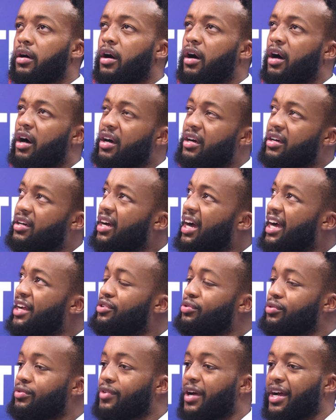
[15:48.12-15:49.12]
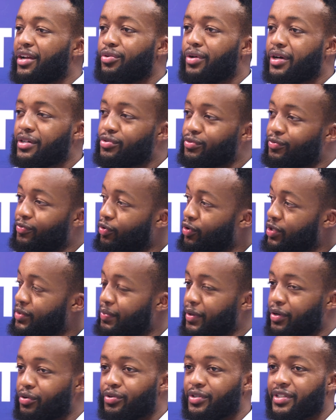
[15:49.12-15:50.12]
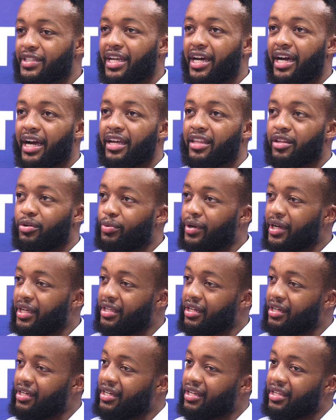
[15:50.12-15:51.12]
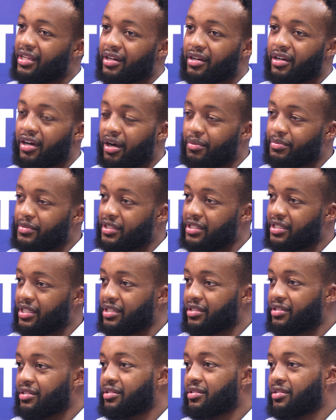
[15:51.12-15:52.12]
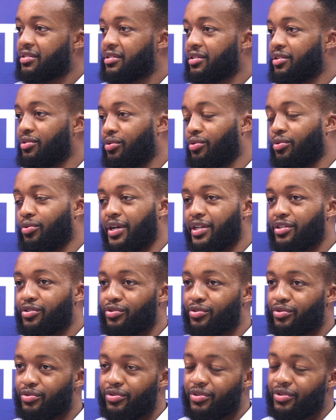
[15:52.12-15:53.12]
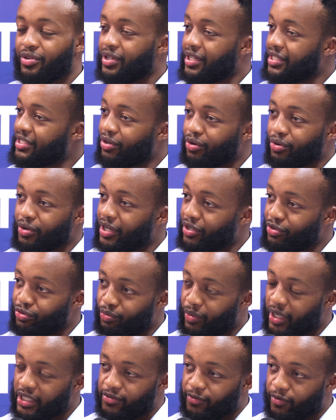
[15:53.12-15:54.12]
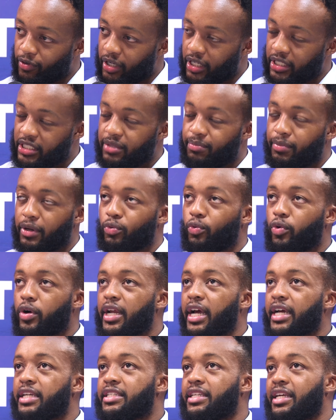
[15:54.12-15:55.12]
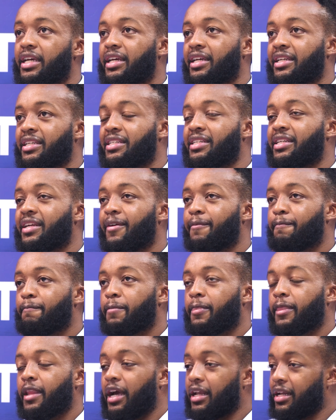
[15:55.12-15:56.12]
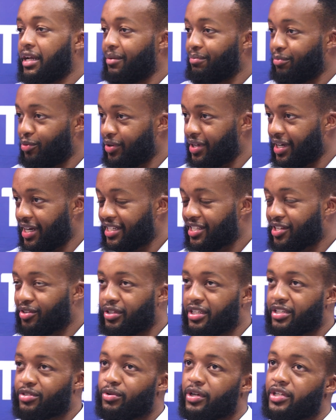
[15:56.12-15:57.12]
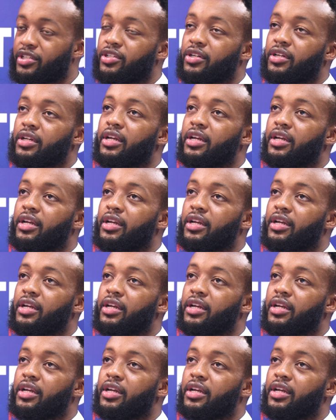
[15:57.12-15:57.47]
I don't want to vote because either way, the leader that comes is, he's not going to do much for us. But what I say is, and I'm going to ask you this question.